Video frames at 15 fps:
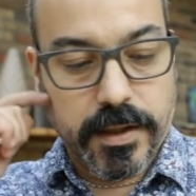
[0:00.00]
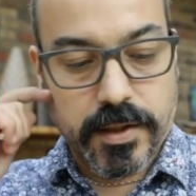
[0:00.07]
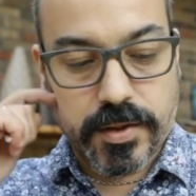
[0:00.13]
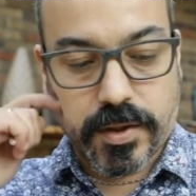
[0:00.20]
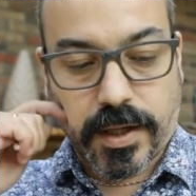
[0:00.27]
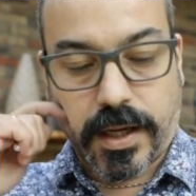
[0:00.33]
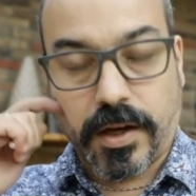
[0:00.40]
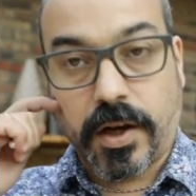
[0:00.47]

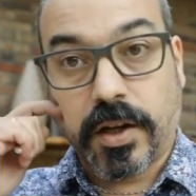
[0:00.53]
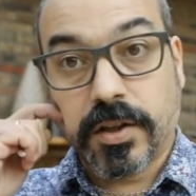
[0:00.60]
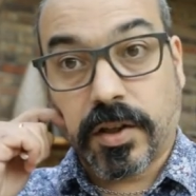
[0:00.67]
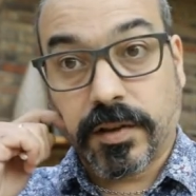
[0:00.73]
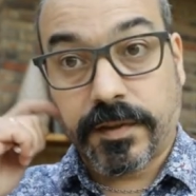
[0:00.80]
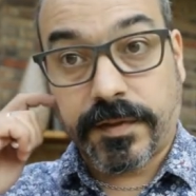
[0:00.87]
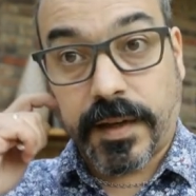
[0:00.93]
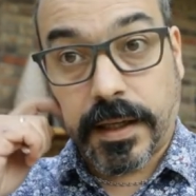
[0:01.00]
So again,
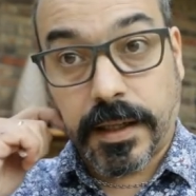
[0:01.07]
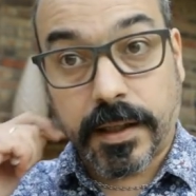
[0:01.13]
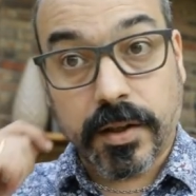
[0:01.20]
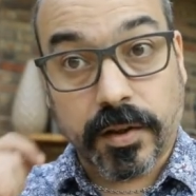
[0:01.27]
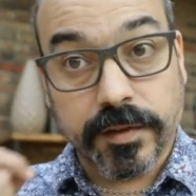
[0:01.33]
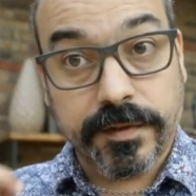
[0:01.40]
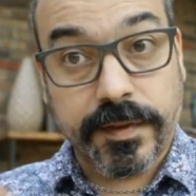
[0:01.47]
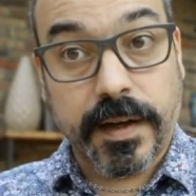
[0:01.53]
unconfined and
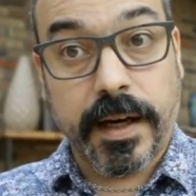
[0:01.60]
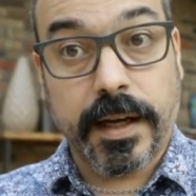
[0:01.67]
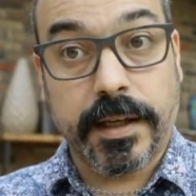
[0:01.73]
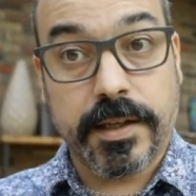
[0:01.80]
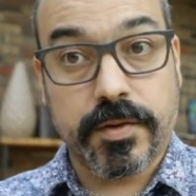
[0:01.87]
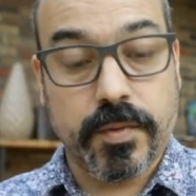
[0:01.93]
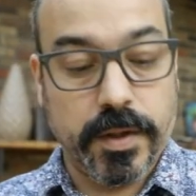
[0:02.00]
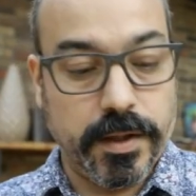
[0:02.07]
confined
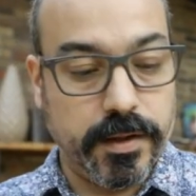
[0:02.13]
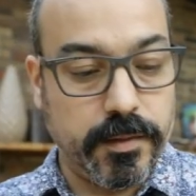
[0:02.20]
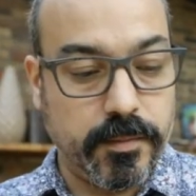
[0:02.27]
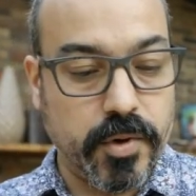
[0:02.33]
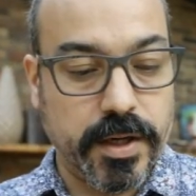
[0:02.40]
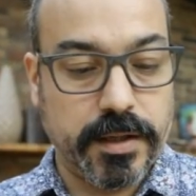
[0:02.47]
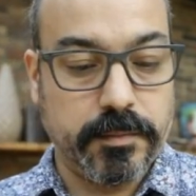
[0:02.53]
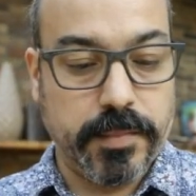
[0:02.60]
is really the
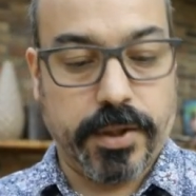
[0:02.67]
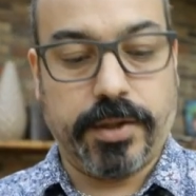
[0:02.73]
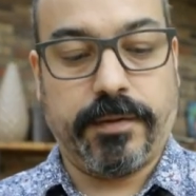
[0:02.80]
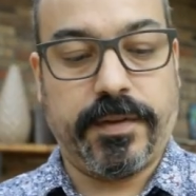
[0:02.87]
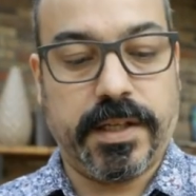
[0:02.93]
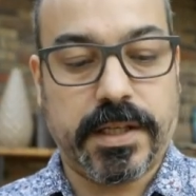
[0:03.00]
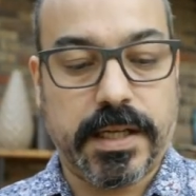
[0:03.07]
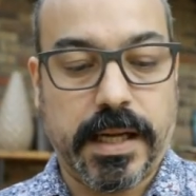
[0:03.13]
bread and butter of
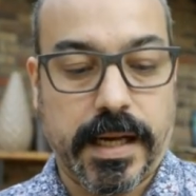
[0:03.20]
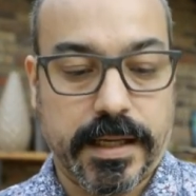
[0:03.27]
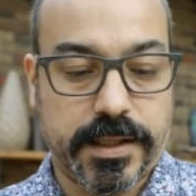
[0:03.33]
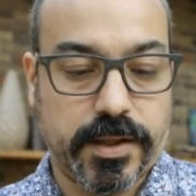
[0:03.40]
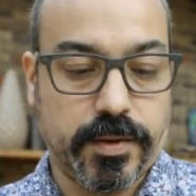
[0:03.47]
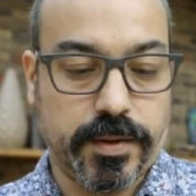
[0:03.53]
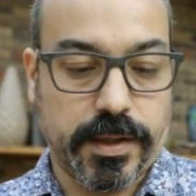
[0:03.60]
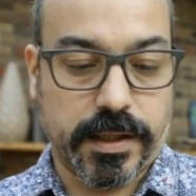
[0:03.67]
this class.
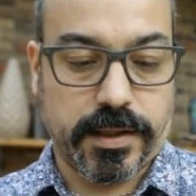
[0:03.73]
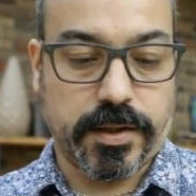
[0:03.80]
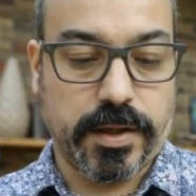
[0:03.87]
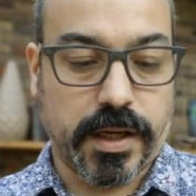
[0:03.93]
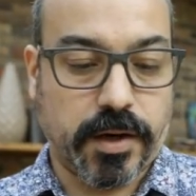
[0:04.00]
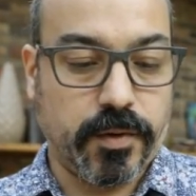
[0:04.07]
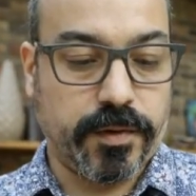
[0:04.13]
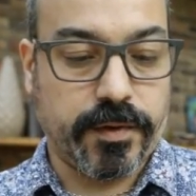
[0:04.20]
So that's an
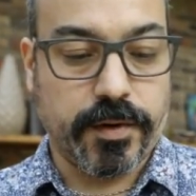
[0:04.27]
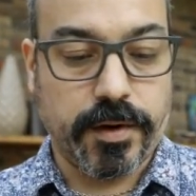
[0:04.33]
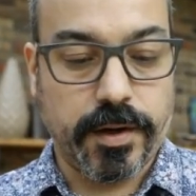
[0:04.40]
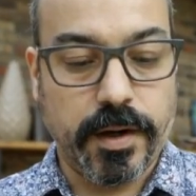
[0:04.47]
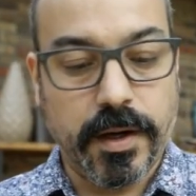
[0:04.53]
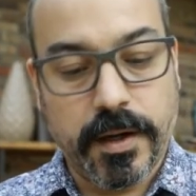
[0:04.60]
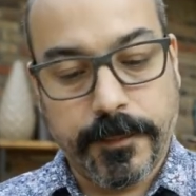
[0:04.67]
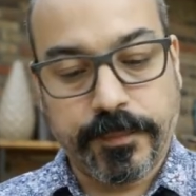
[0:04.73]
aquifer
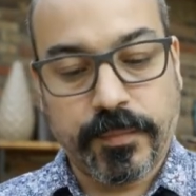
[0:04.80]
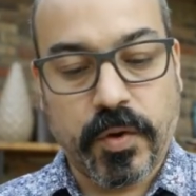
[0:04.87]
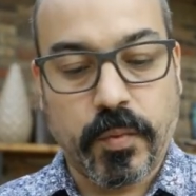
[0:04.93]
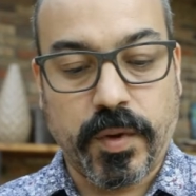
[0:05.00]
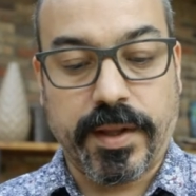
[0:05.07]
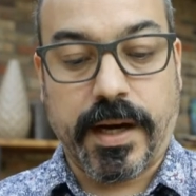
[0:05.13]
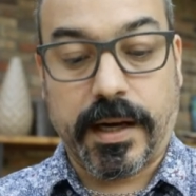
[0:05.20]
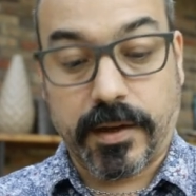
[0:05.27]

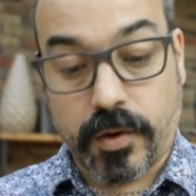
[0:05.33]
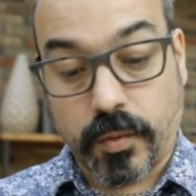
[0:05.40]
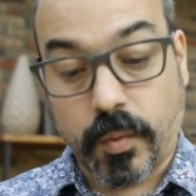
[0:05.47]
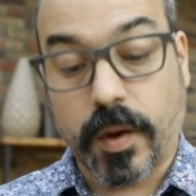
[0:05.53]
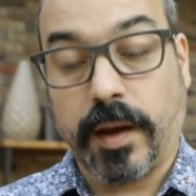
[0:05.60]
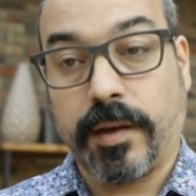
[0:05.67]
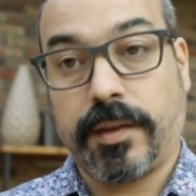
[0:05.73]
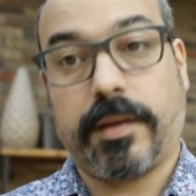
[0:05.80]
without or
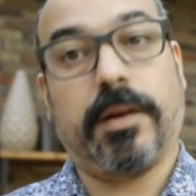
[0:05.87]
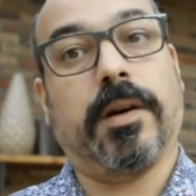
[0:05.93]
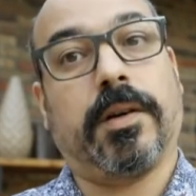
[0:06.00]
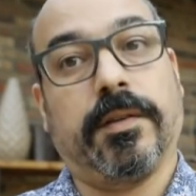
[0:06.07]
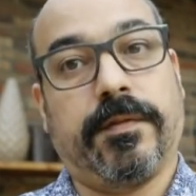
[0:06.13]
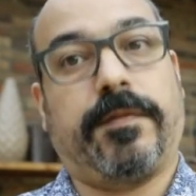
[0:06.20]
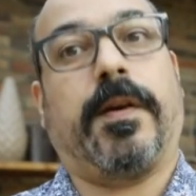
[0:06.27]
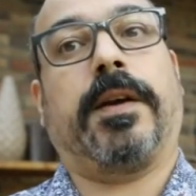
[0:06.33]
with a
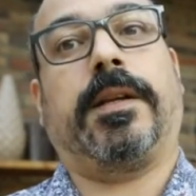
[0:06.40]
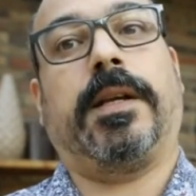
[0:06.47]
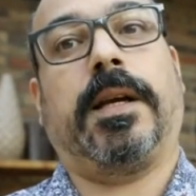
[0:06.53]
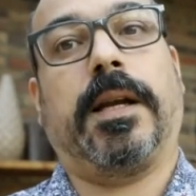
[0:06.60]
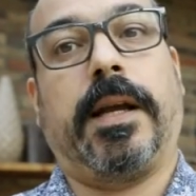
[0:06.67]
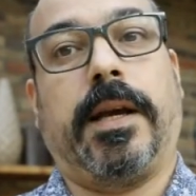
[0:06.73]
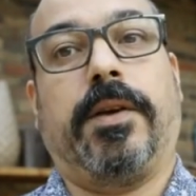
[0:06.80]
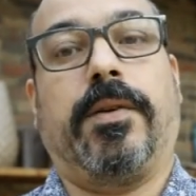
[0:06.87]
confining
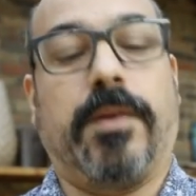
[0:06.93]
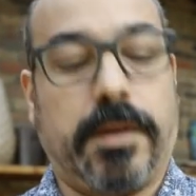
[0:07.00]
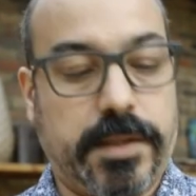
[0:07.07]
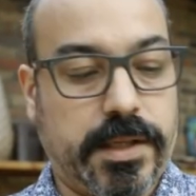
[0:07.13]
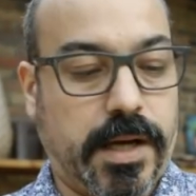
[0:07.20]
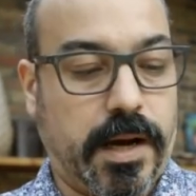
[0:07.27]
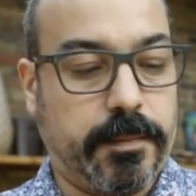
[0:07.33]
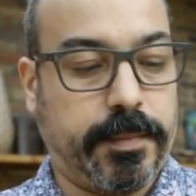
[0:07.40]
layer on
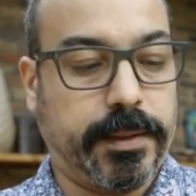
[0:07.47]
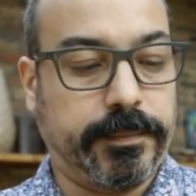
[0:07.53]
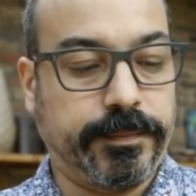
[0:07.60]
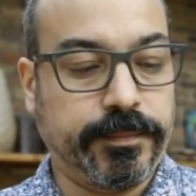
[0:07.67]
top.